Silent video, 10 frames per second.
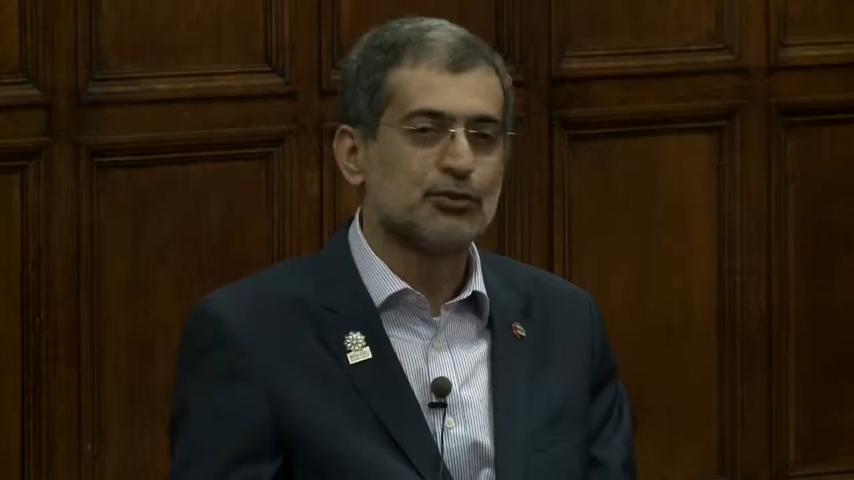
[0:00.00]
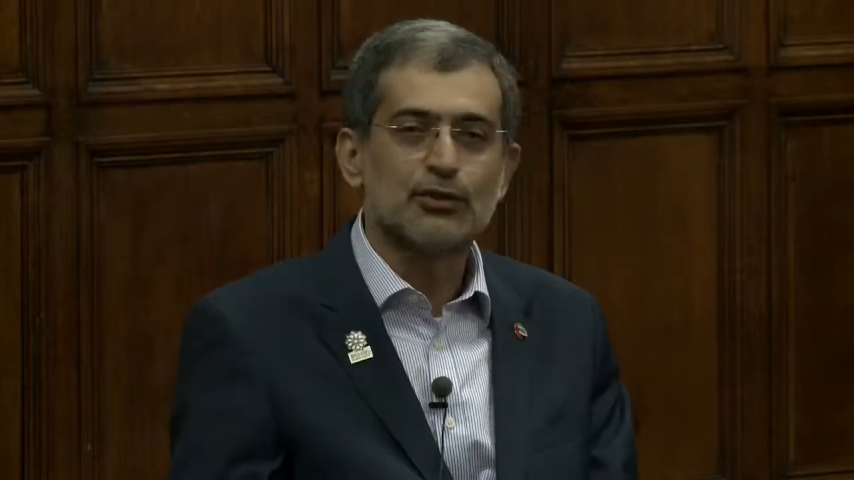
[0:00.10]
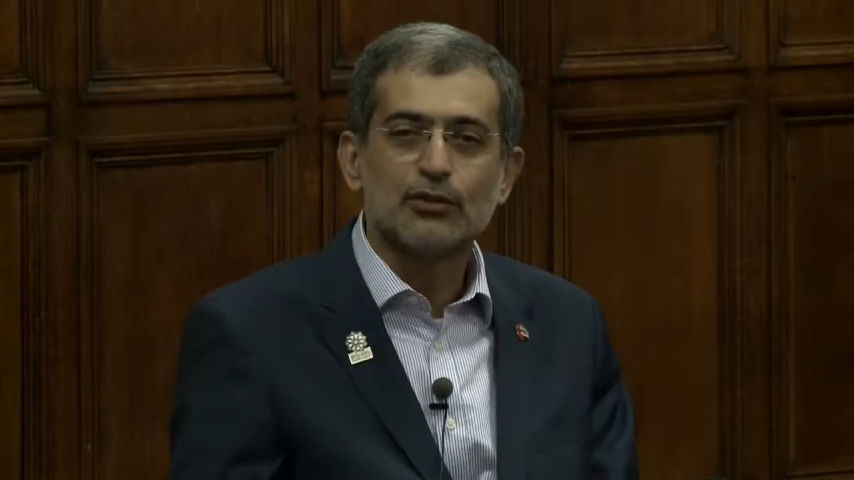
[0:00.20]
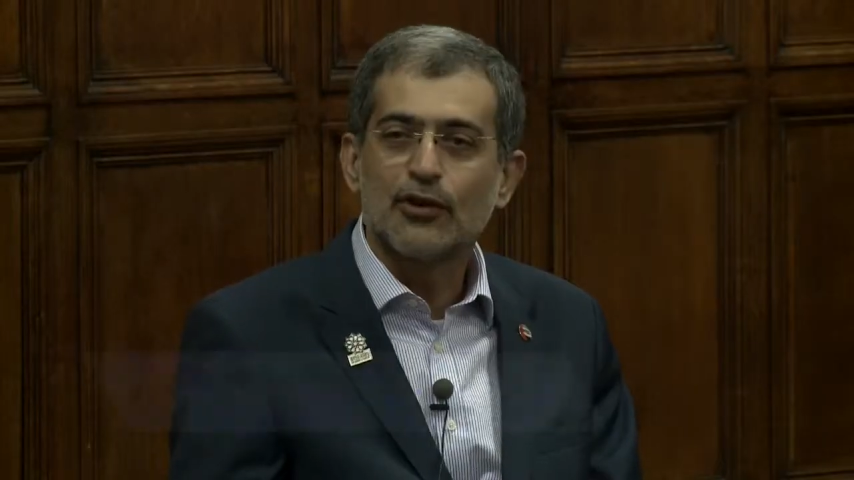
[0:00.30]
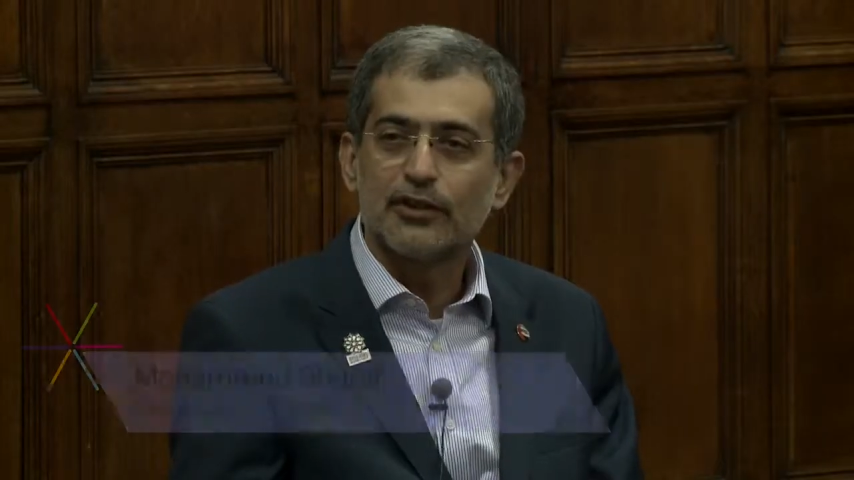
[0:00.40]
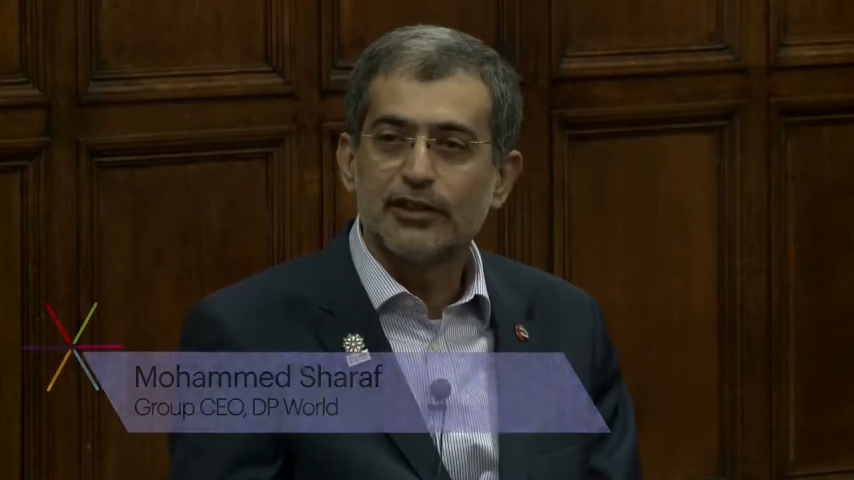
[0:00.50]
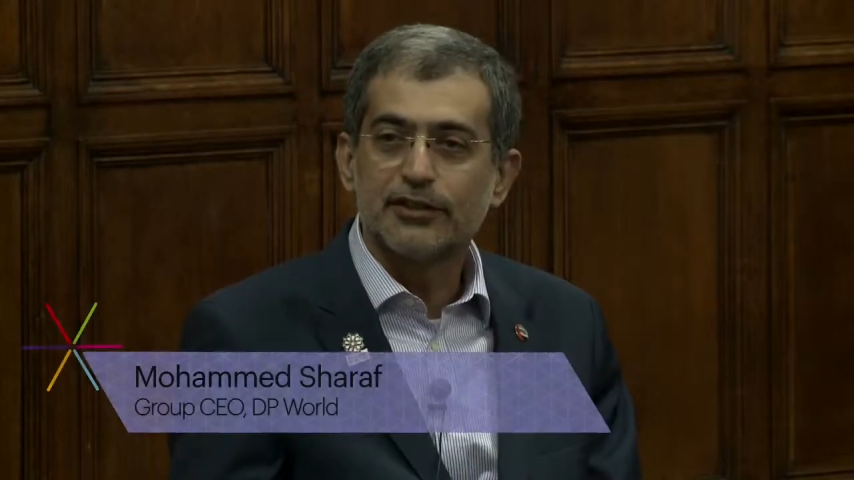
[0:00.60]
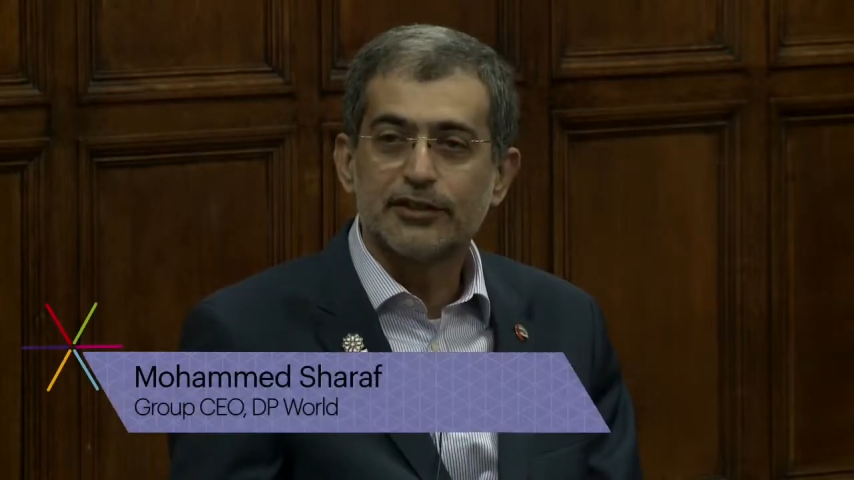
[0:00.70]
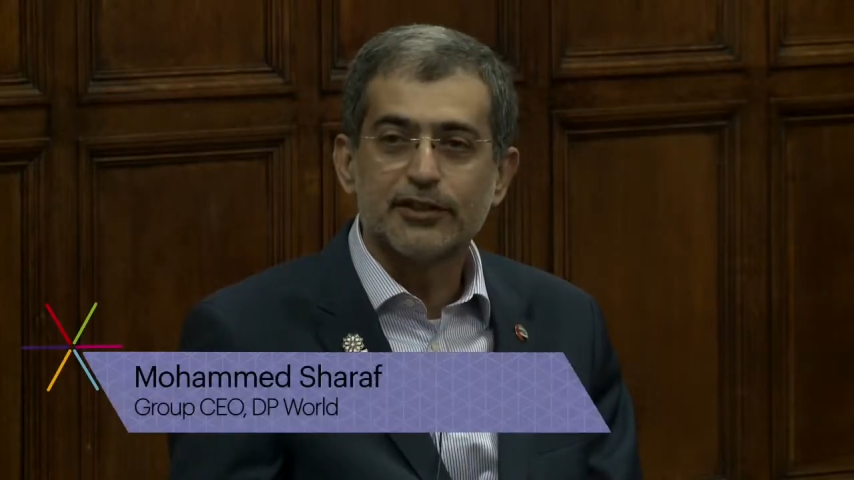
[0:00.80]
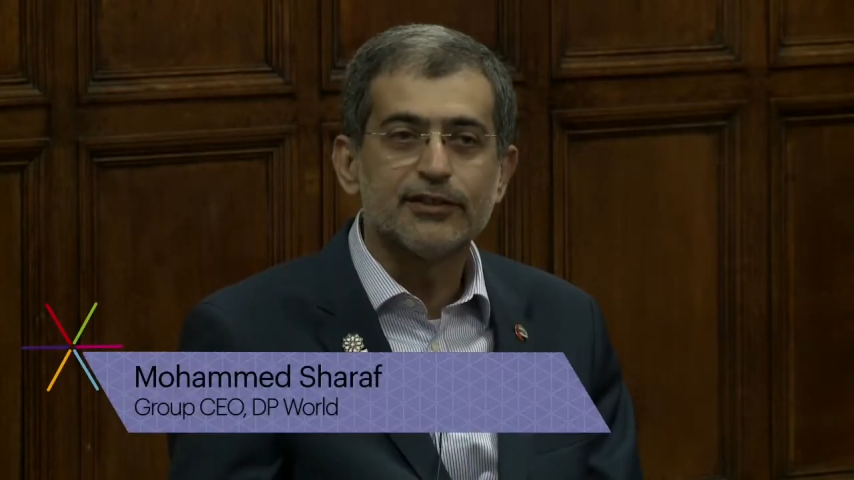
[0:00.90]
Talk to our
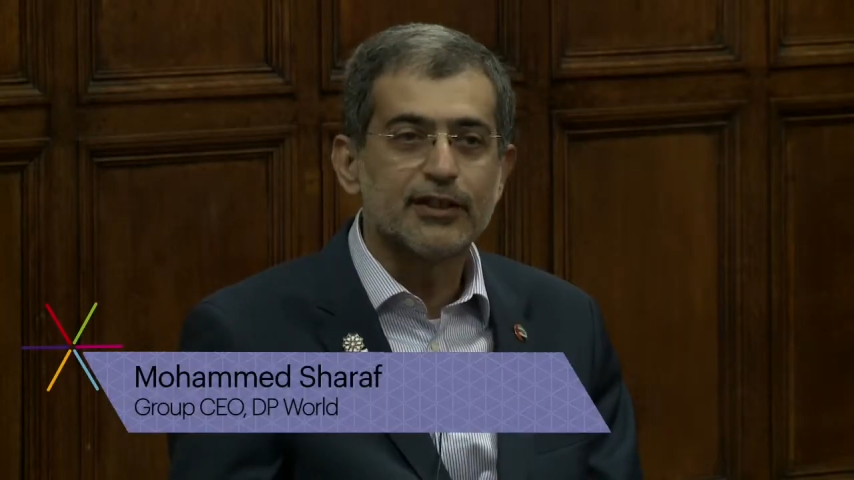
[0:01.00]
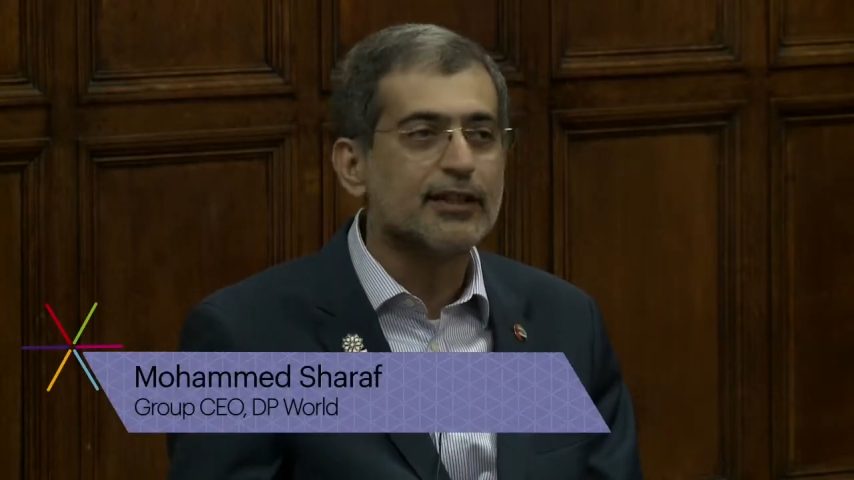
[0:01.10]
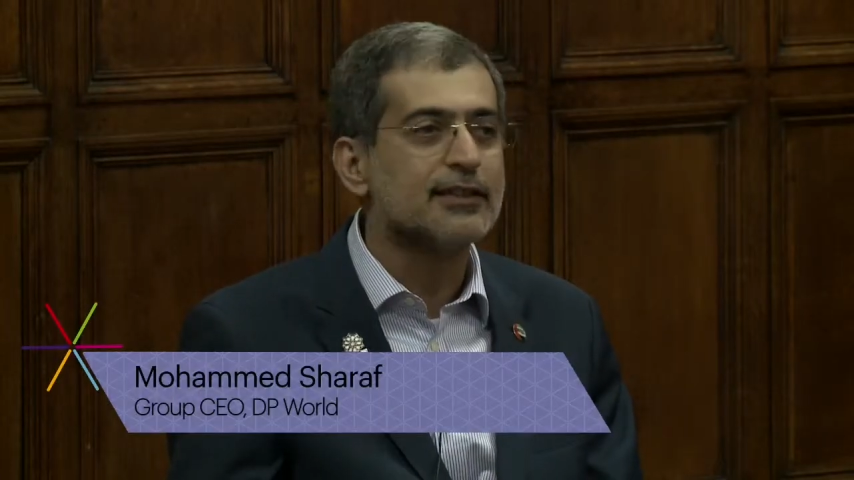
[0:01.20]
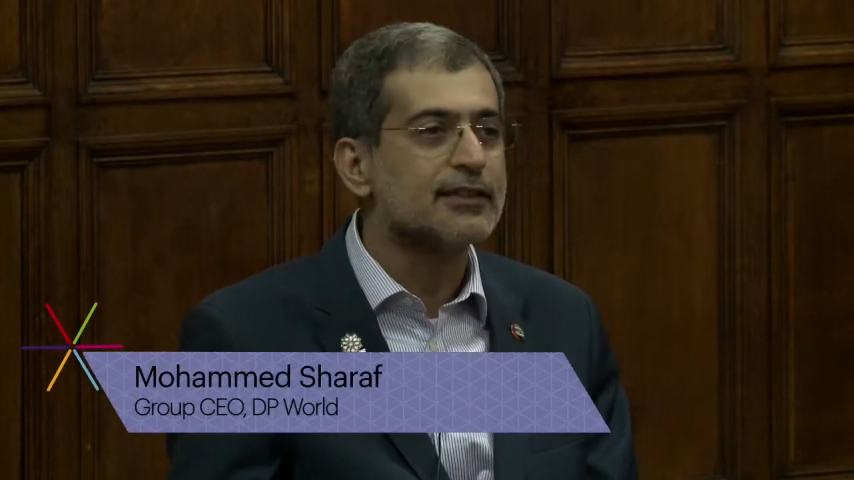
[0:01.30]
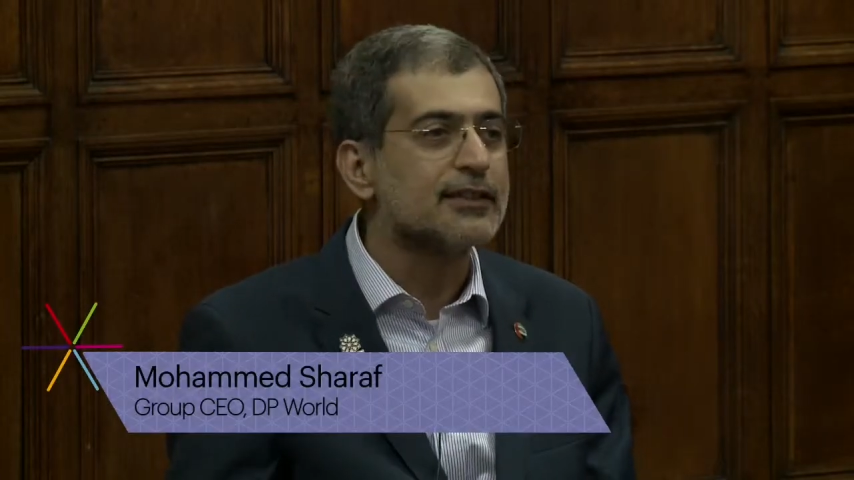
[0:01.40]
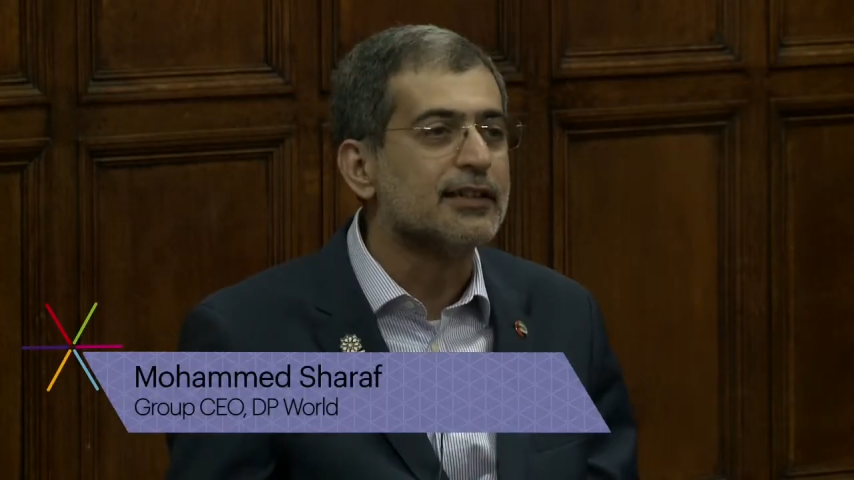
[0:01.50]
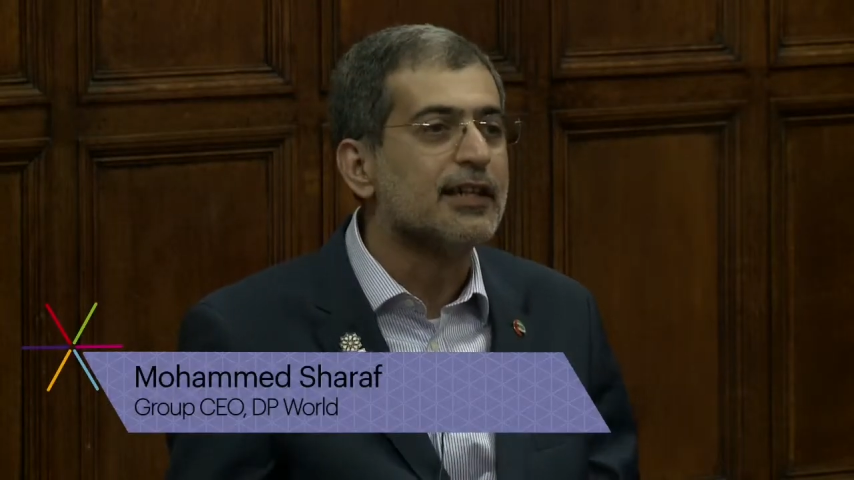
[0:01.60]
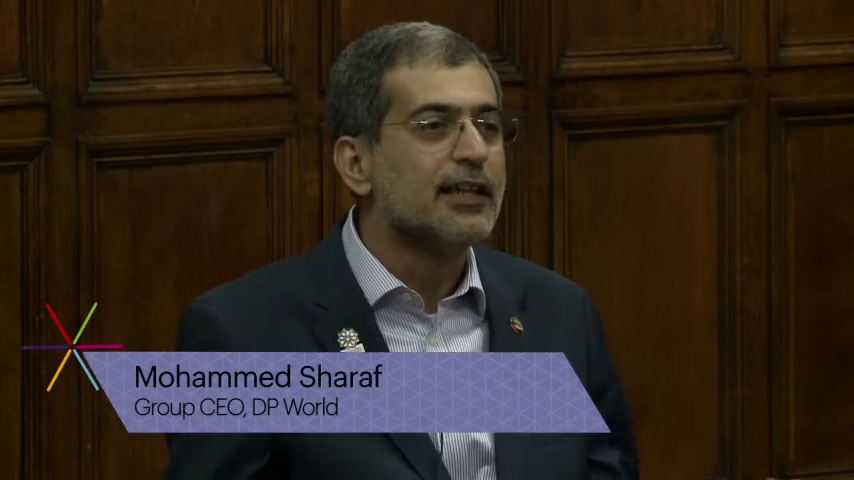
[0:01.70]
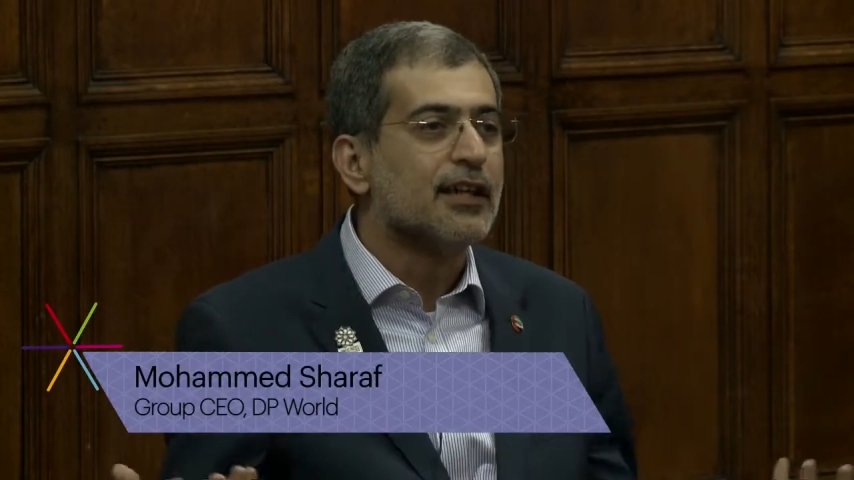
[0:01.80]
leader, he said that, listen,